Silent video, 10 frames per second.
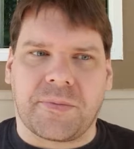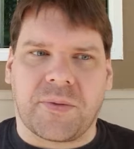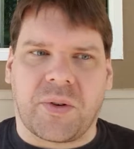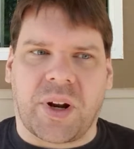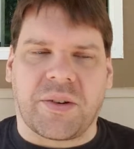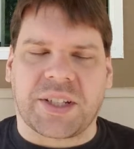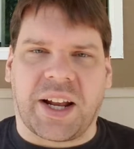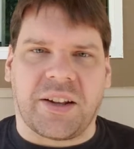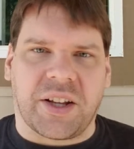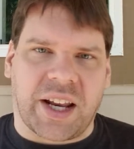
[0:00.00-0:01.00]
What I was
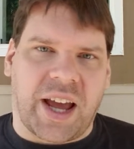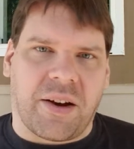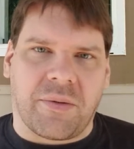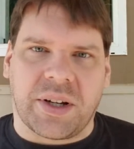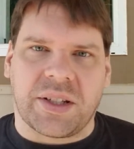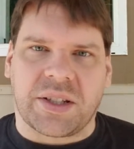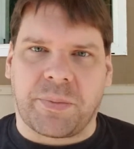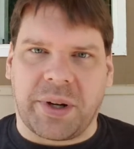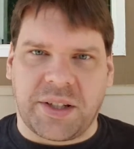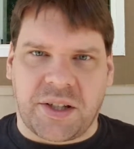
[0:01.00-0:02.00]
kind of looking at was
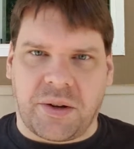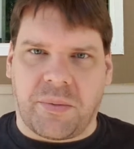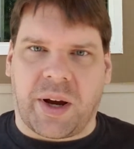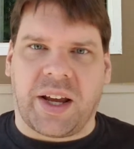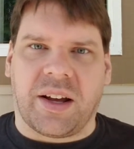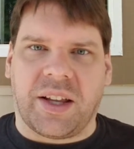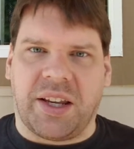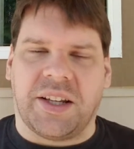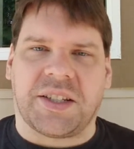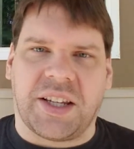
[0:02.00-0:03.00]
putting 2 white
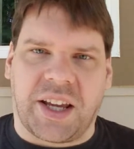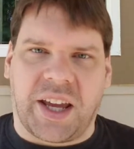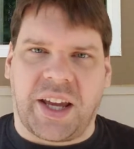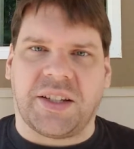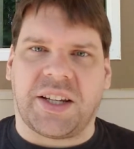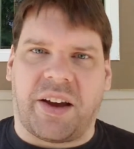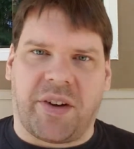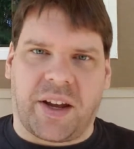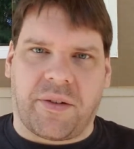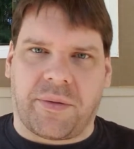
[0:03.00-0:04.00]
LEDs in the case,
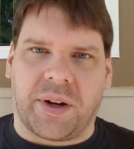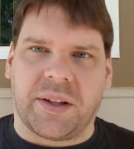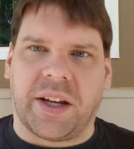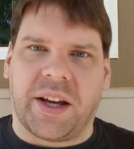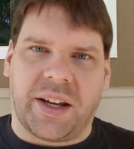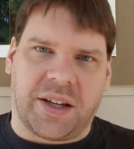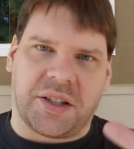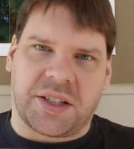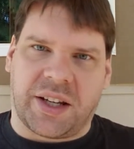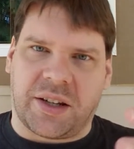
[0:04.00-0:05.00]
having it front lit, and then
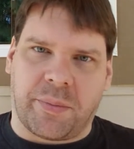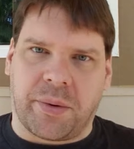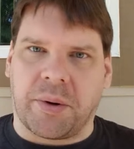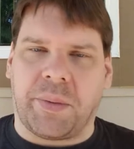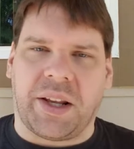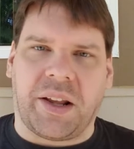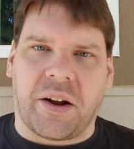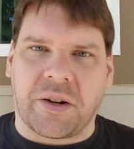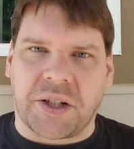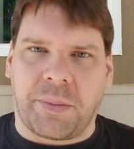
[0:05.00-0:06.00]
just let the board be the
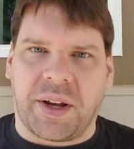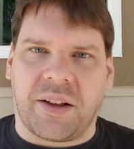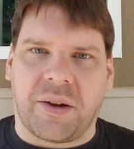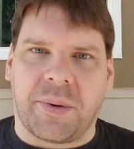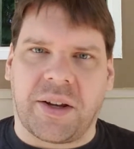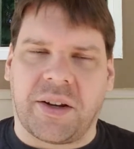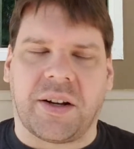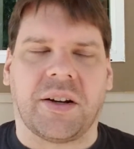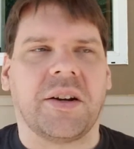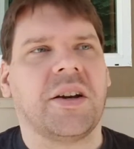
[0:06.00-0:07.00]
RGB element in
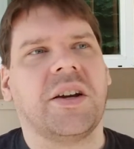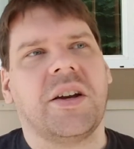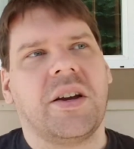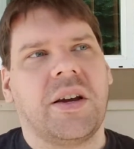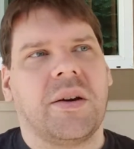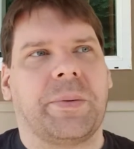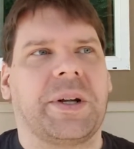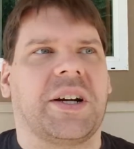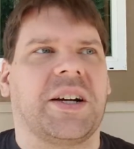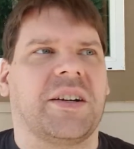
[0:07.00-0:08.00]
there.
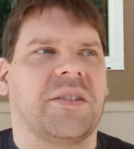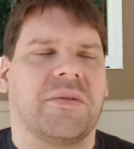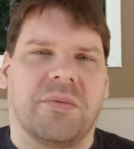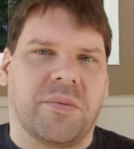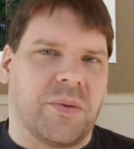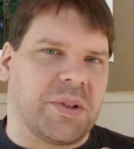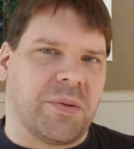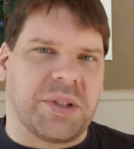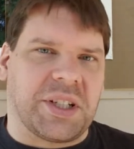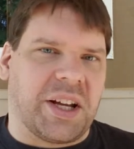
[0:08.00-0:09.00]
But
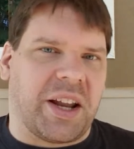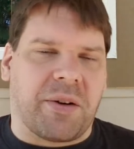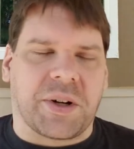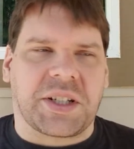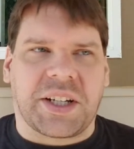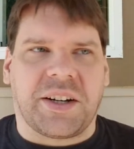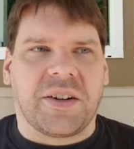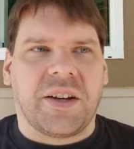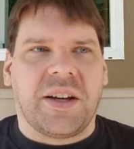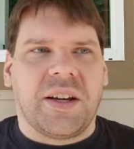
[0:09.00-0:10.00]
we'll see how that works out.
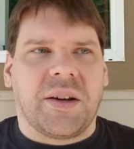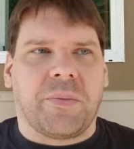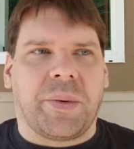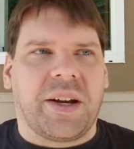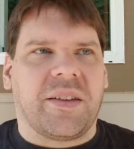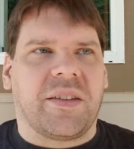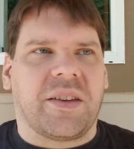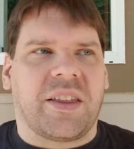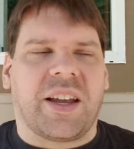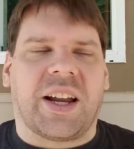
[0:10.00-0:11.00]
But
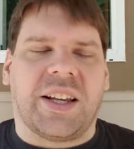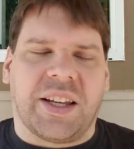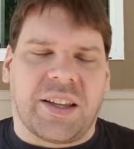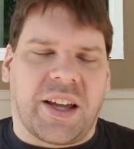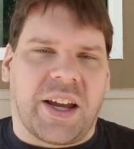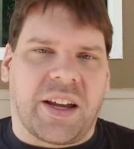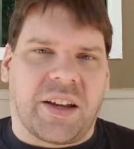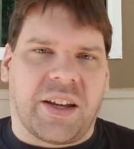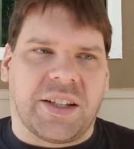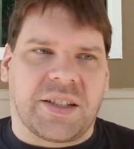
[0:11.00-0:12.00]
the thing that I did
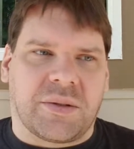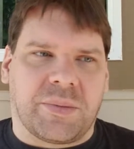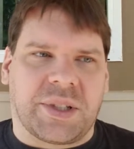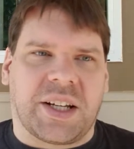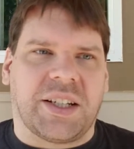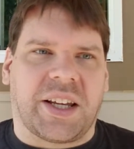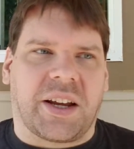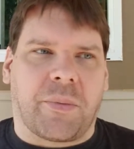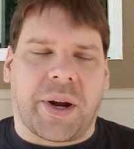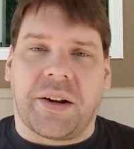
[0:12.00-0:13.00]
like is, besides
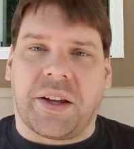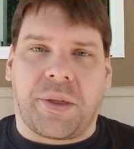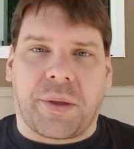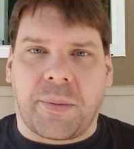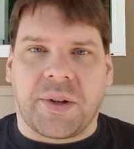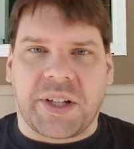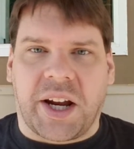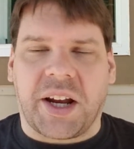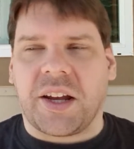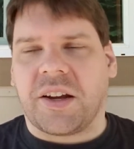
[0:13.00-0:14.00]
like apparently thermal
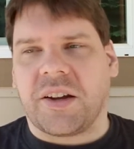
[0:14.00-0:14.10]
take,